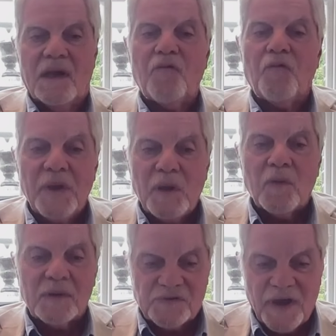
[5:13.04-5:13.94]
if
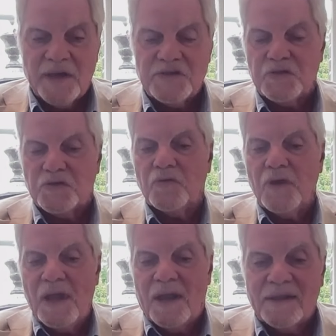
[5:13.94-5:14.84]
we try
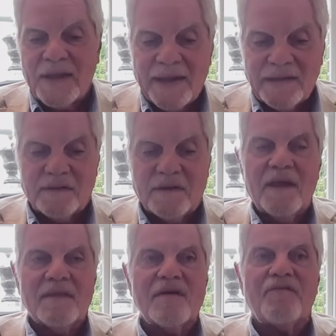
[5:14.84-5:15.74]
to light
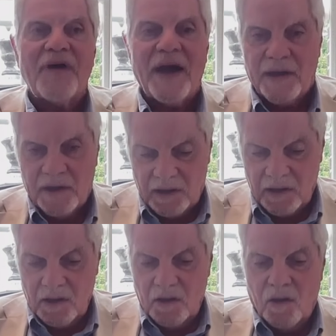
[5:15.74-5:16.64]
the fire
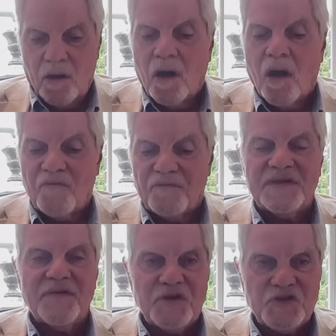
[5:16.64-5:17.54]

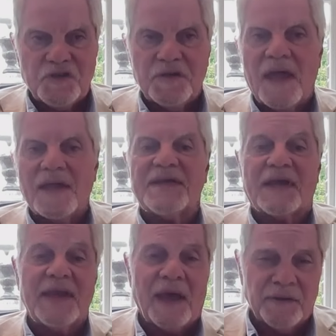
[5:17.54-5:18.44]
of division and
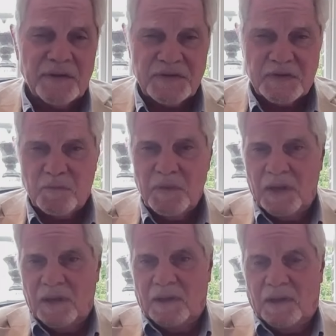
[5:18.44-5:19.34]
sectarianism
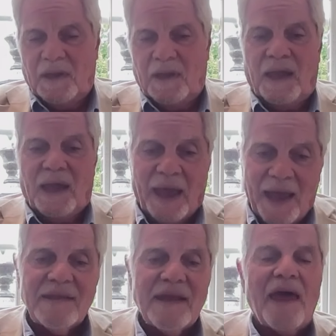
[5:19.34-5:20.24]

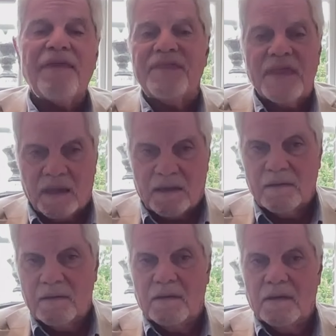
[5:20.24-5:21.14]
and
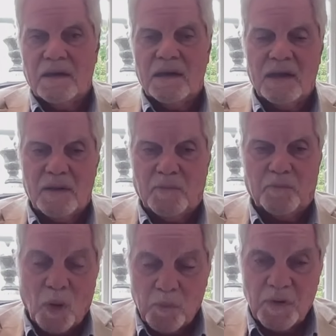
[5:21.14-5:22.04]
ethnic
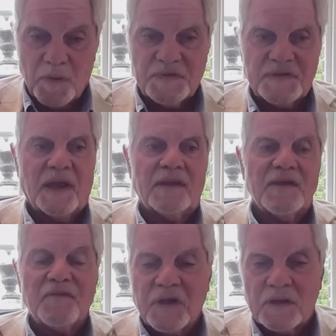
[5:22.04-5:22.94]
problems
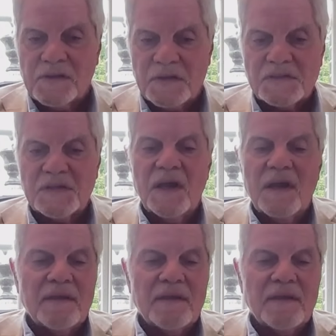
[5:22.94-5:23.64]
and difficulties,